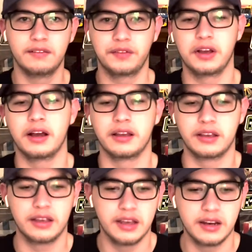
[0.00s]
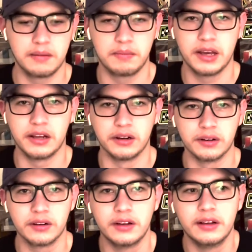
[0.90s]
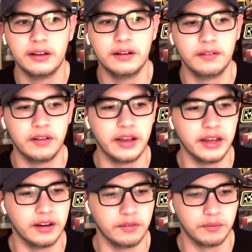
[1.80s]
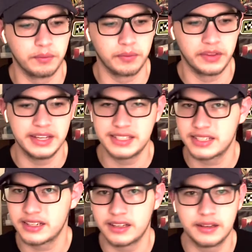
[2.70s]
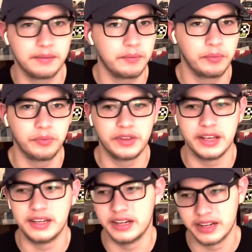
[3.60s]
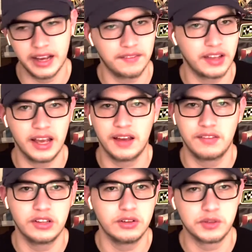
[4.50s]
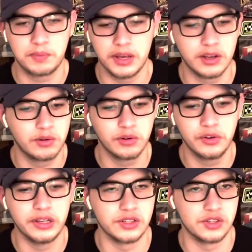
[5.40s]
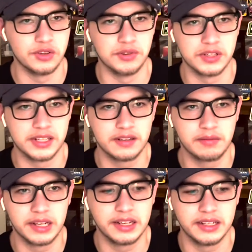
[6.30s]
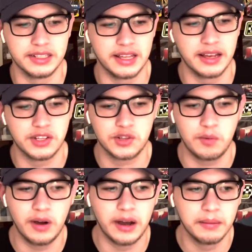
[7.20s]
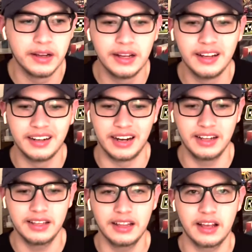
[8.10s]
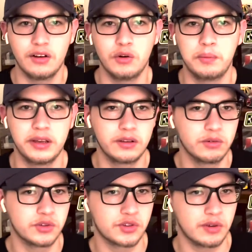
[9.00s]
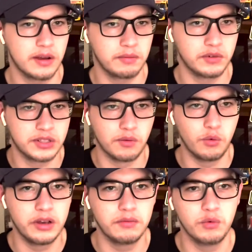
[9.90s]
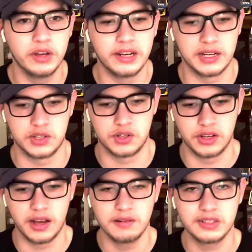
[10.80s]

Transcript: getting better, and this time he didn't have to have any of those pit crew issues because of that swap. I think that whole pit crew swap was a win-win, actually. I was